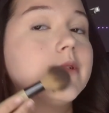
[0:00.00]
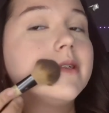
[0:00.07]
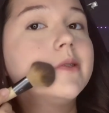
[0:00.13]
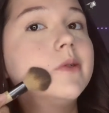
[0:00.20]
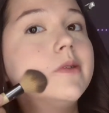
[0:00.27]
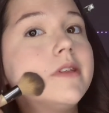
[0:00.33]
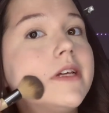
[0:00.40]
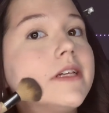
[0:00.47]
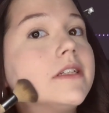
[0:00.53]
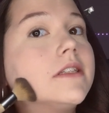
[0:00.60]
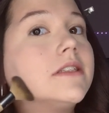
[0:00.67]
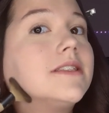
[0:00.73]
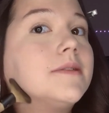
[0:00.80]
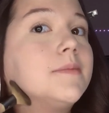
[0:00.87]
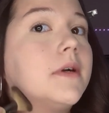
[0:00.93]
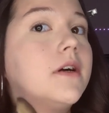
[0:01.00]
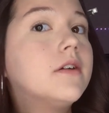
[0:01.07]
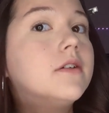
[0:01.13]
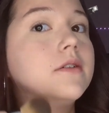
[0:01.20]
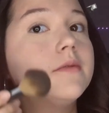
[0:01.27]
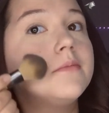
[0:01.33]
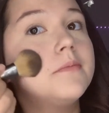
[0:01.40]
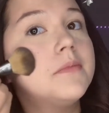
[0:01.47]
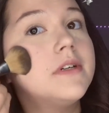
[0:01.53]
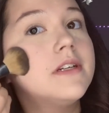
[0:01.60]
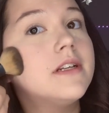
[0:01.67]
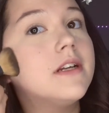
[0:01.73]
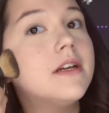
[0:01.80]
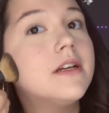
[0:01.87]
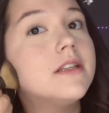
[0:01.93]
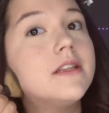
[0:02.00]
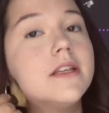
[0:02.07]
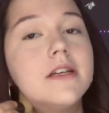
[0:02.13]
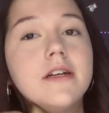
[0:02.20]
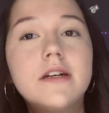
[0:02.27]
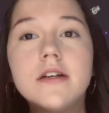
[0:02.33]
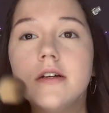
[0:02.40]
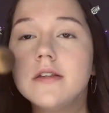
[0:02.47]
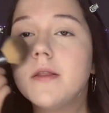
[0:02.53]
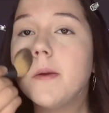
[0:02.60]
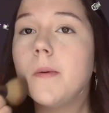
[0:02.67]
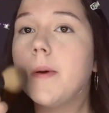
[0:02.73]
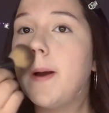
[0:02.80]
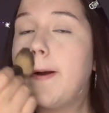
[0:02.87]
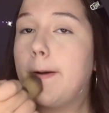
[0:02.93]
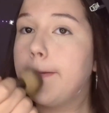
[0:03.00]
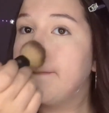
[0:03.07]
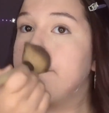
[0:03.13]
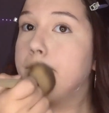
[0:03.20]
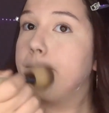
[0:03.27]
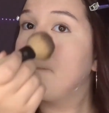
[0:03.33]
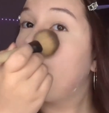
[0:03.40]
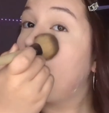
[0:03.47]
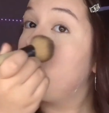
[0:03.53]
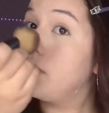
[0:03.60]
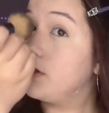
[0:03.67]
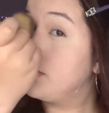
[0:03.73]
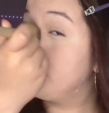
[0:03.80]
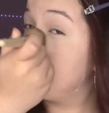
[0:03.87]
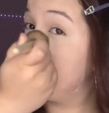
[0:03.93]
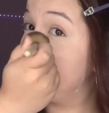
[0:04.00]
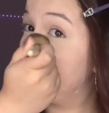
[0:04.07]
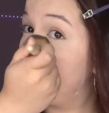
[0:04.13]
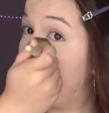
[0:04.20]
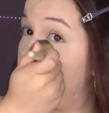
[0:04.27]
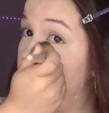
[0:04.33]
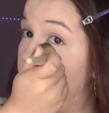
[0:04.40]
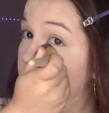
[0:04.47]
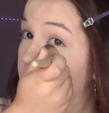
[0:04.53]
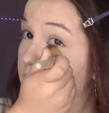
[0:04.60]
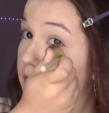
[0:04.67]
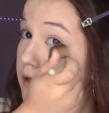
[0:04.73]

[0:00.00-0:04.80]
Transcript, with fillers: I do like this powder, but I think I got the wrong shade.